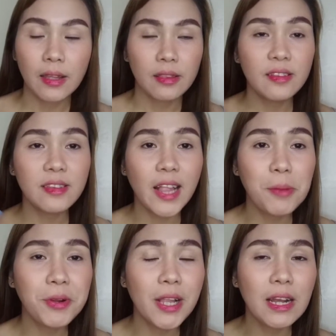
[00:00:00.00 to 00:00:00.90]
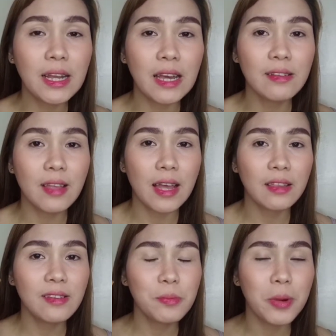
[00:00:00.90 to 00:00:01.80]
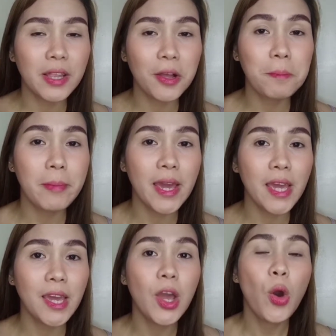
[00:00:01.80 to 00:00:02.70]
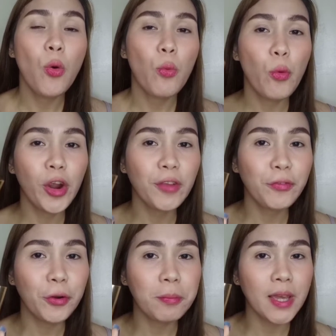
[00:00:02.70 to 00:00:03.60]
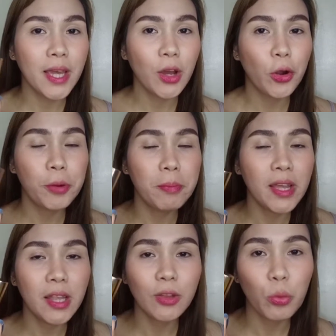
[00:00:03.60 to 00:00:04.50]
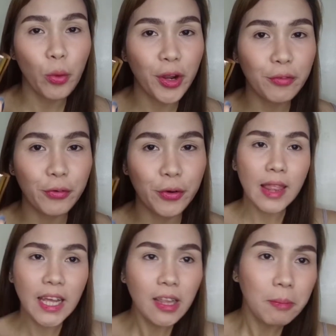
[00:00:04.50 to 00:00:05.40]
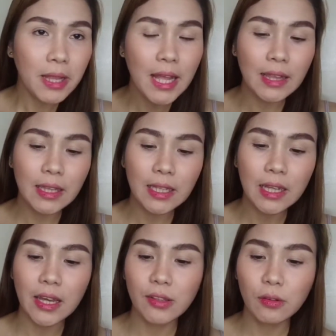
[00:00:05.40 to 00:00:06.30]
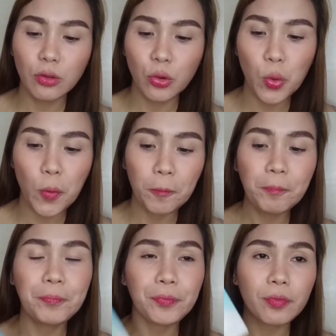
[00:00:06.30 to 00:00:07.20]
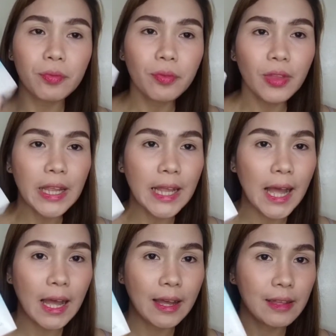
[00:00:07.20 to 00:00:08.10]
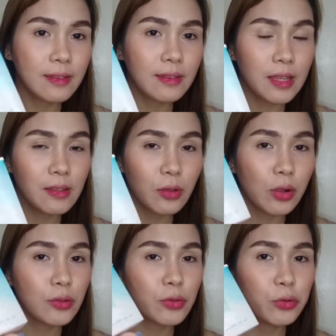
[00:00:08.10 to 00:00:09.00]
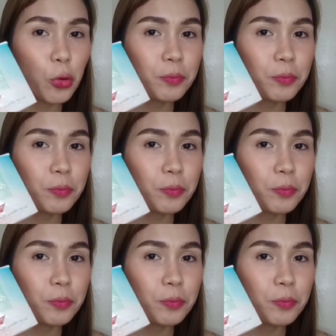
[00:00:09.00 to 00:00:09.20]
Disclaimer lang, guys, ha. This product may work for me or may not work for you. Try naman natin, guys, yung sea salt soap